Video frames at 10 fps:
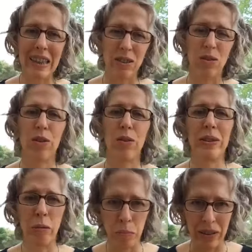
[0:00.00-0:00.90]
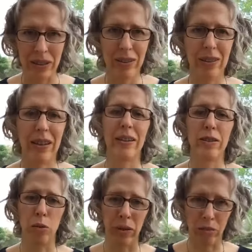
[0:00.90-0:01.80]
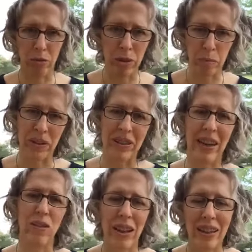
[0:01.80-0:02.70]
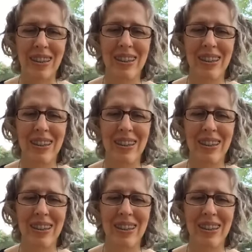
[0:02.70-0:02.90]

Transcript: it's no longer a template, and so we go from template to outline.